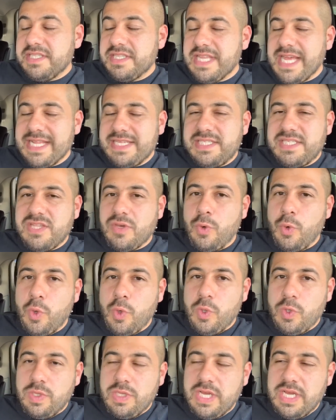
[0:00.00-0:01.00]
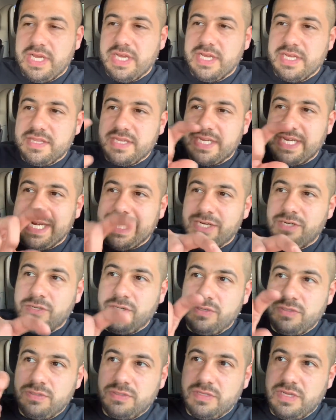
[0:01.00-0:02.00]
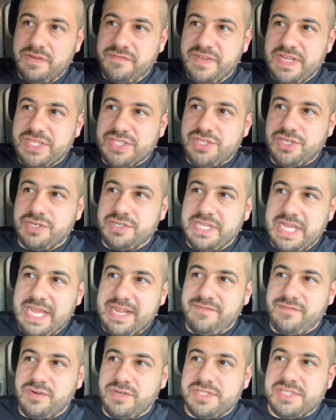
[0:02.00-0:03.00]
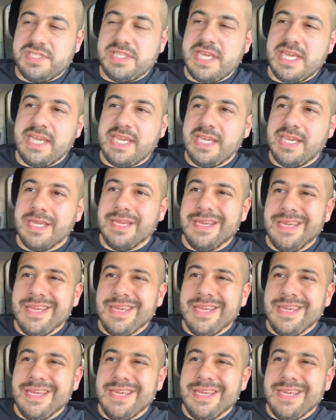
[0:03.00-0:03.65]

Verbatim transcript: And that's the whole uh, the Carol Avenger Danvers thing.